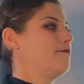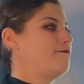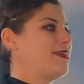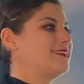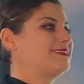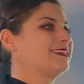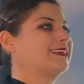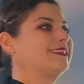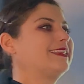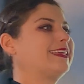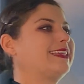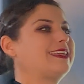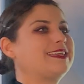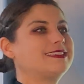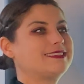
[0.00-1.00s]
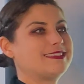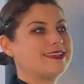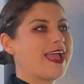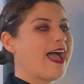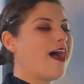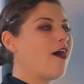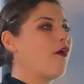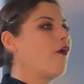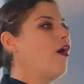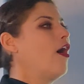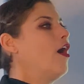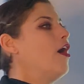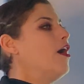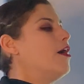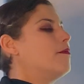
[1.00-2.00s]
basically, he's now
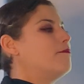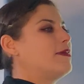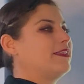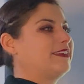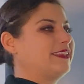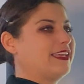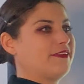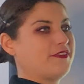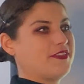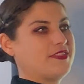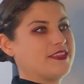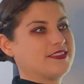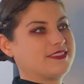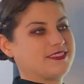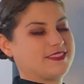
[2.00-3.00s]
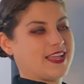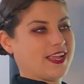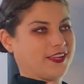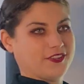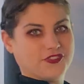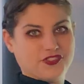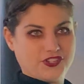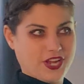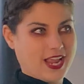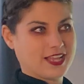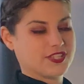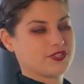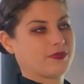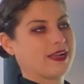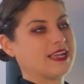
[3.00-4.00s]
been given this second
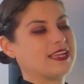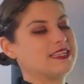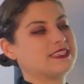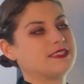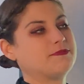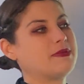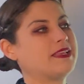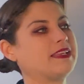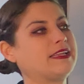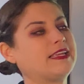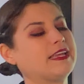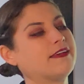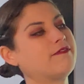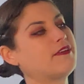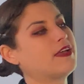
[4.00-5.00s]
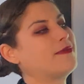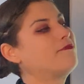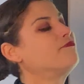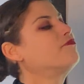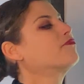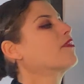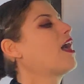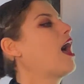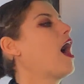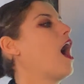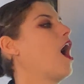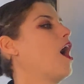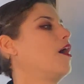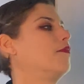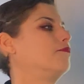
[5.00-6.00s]
chance, right? He's been given
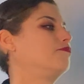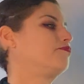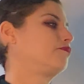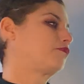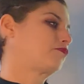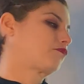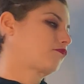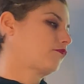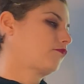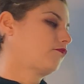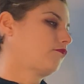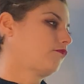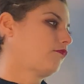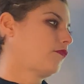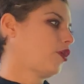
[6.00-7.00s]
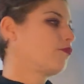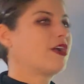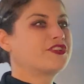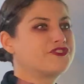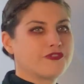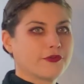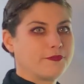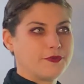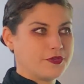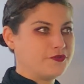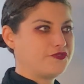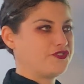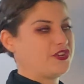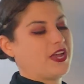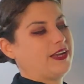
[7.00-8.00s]
um,
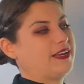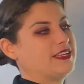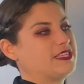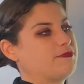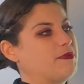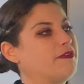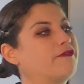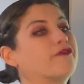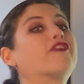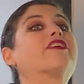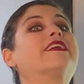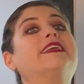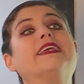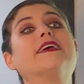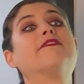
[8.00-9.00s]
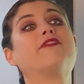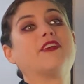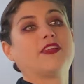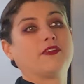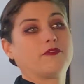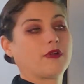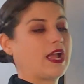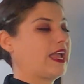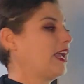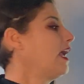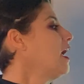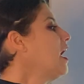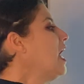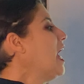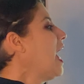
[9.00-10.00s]
retribution. He's been forgiven, right?
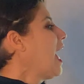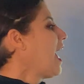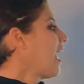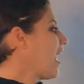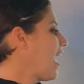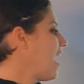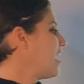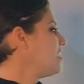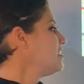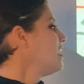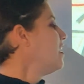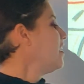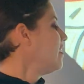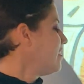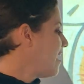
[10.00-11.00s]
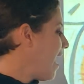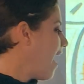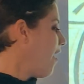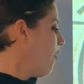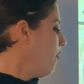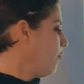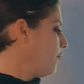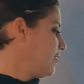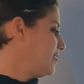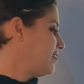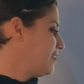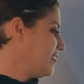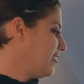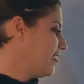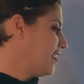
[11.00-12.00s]
And now we
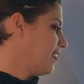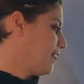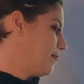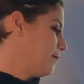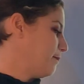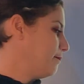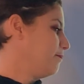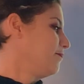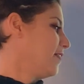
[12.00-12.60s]
see him